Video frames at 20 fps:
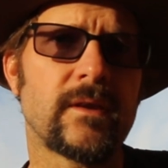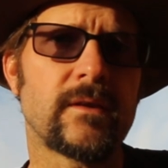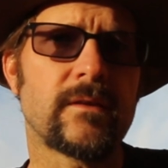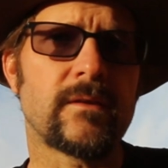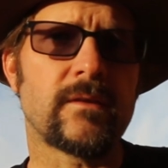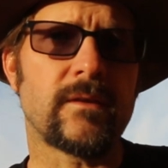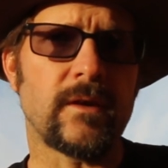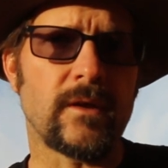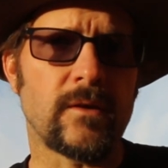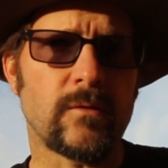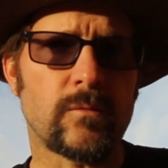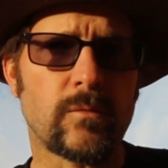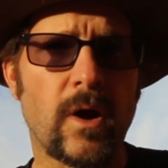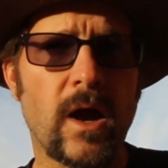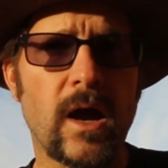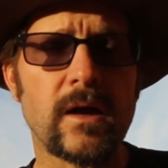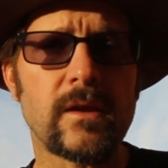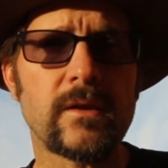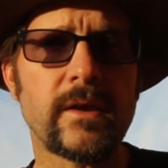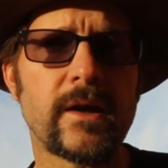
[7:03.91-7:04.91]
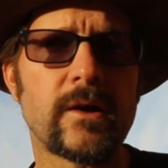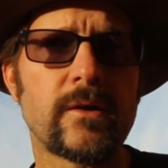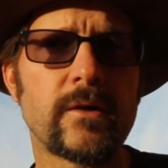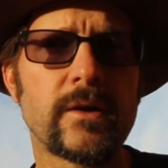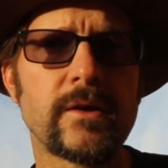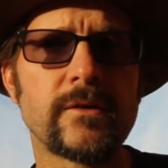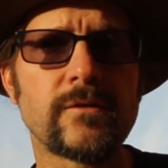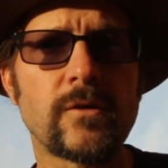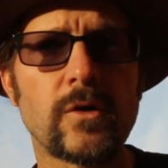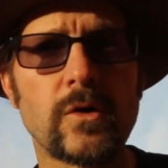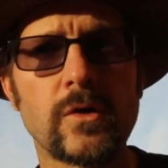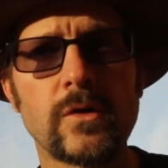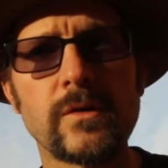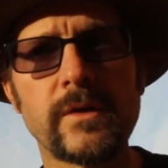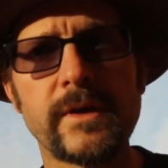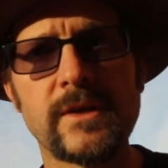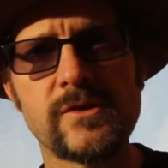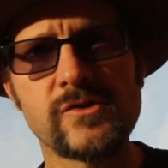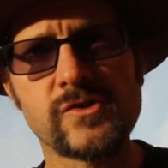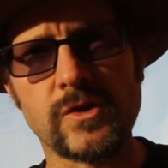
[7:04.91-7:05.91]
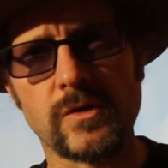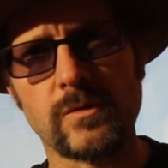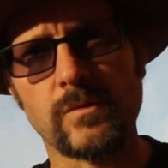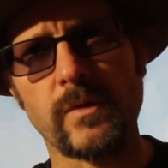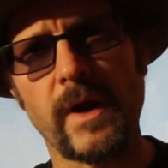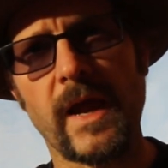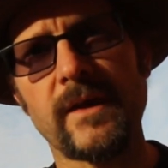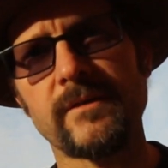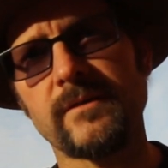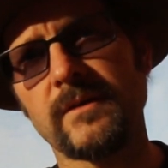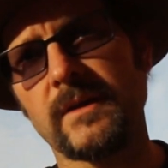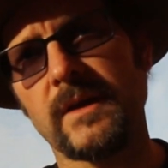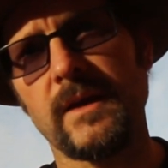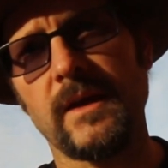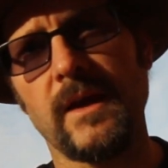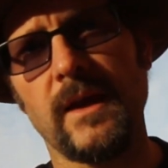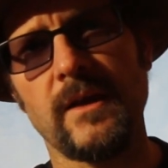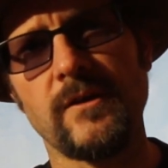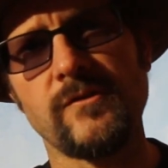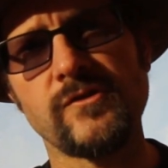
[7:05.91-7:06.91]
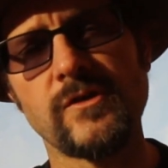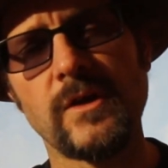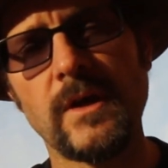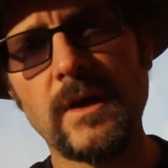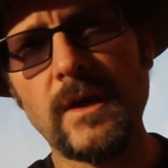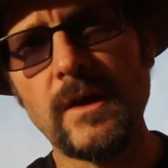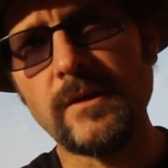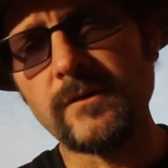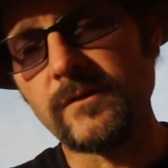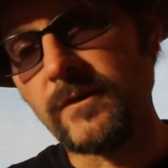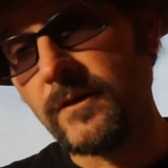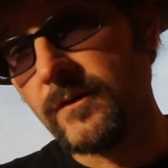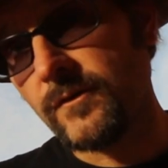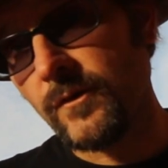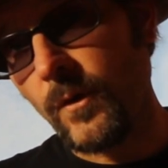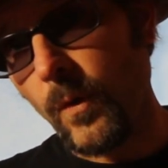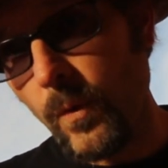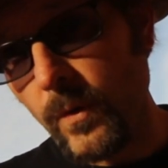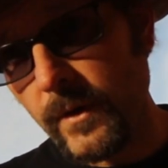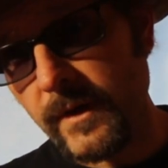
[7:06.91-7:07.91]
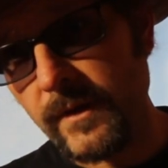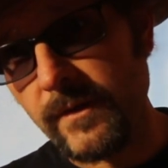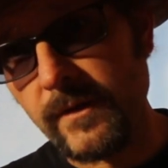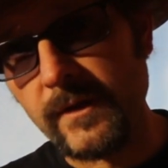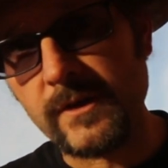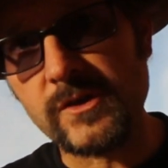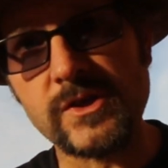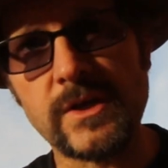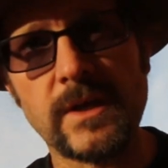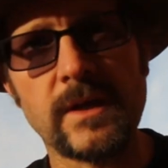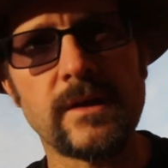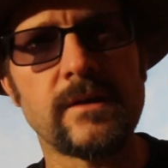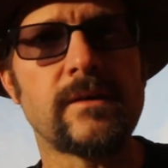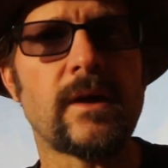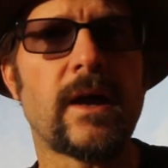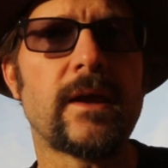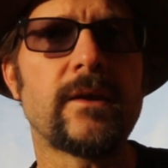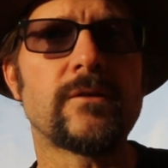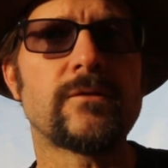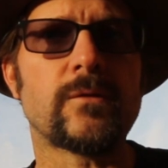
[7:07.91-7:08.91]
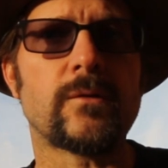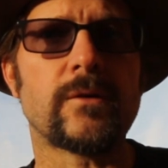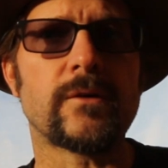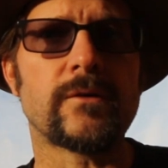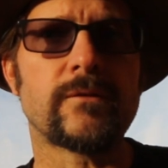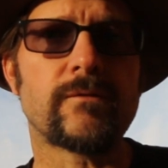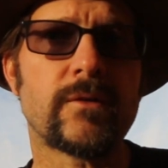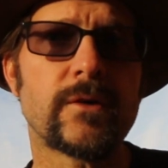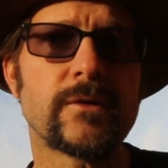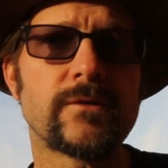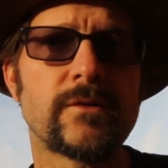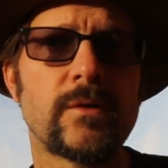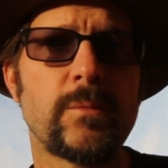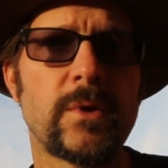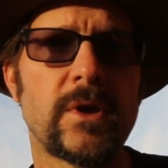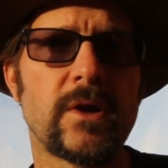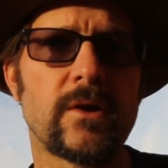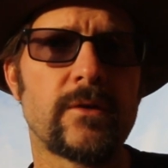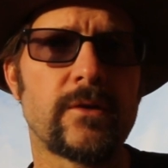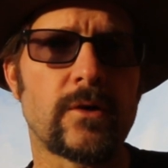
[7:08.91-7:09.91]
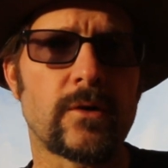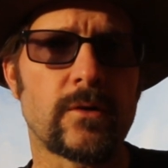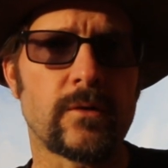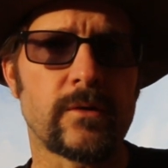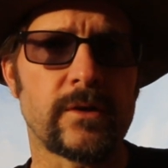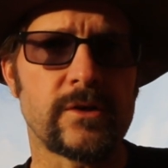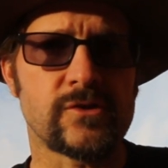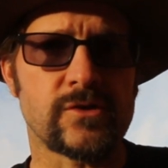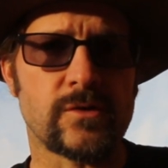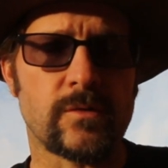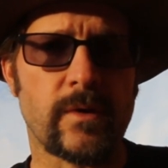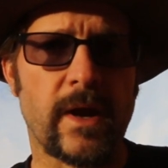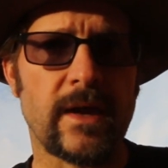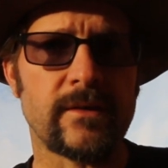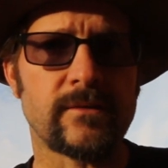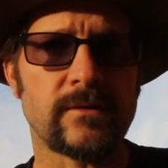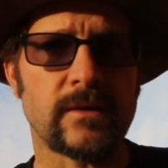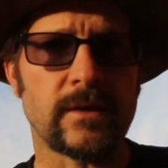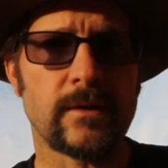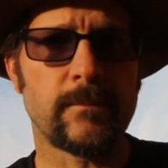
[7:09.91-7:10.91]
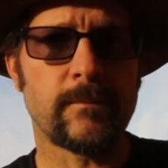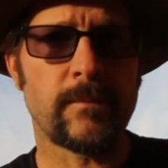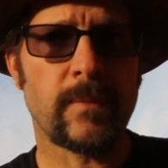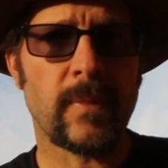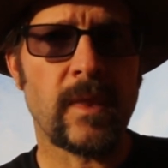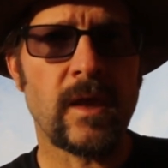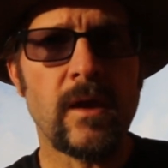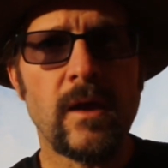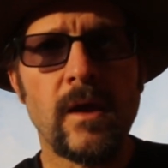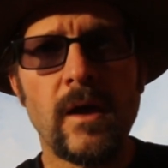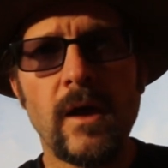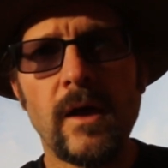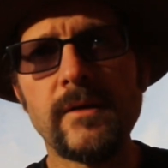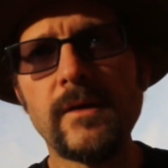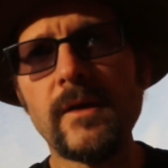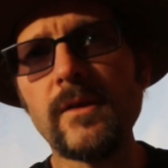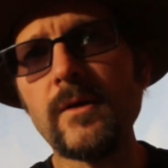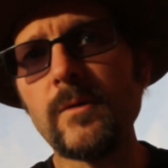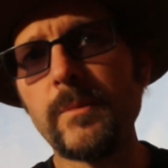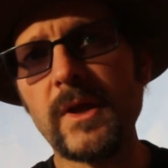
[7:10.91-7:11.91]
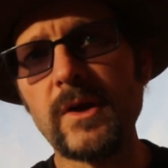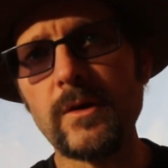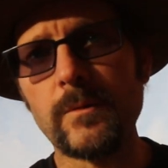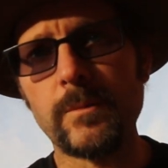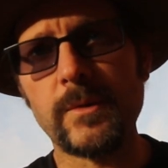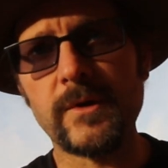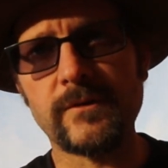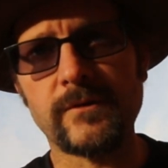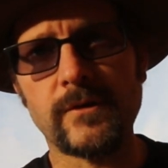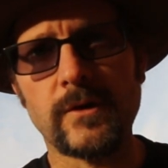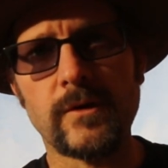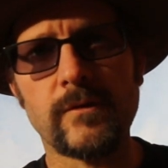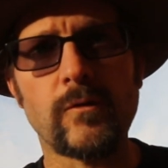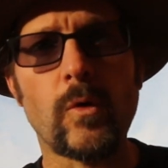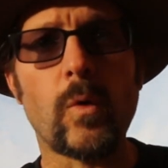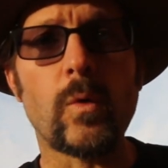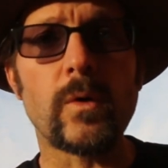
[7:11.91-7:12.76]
that the rock layer is early Jurassic in age, since ornithischian dinosaurs first appear in the early Jurassic. Another better preserved